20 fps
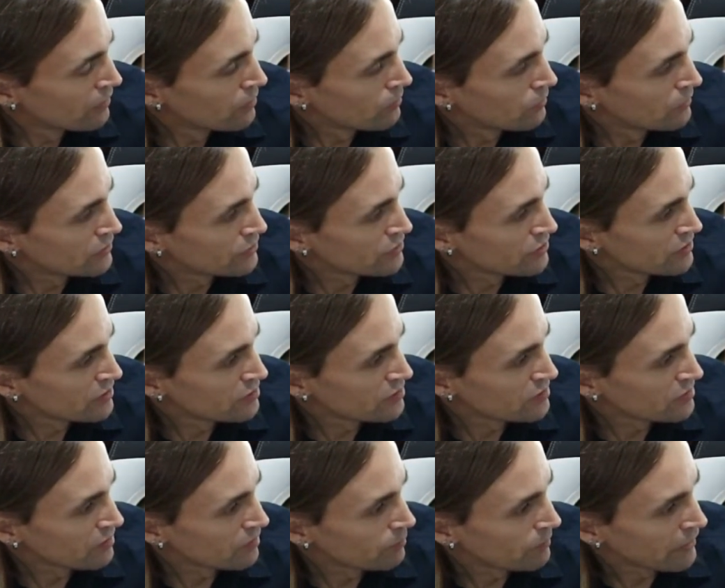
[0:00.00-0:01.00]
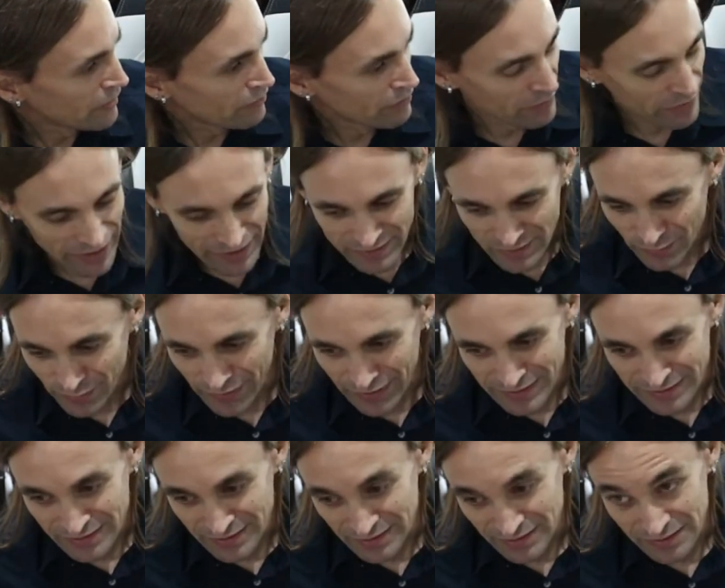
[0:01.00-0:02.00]
which is better in the
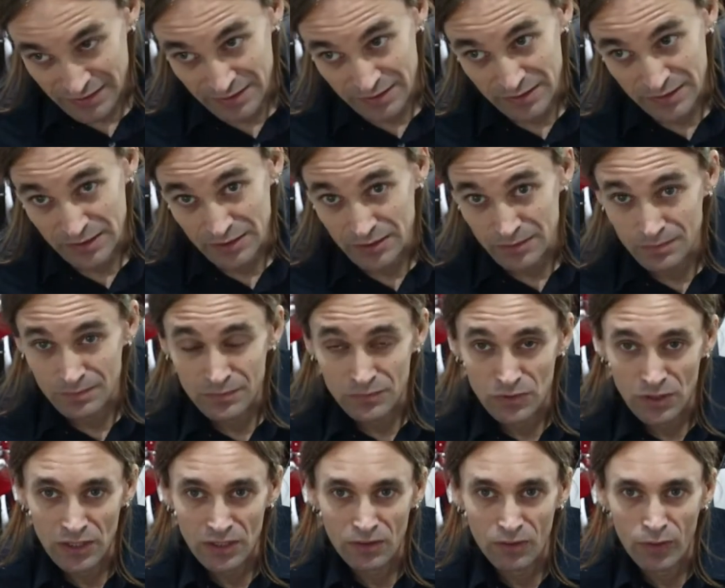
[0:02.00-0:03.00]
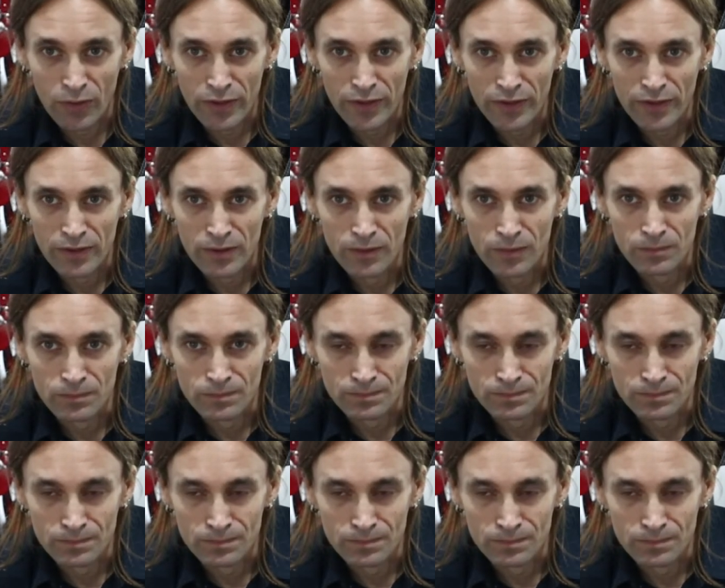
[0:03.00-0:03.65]
AxeFx is well, the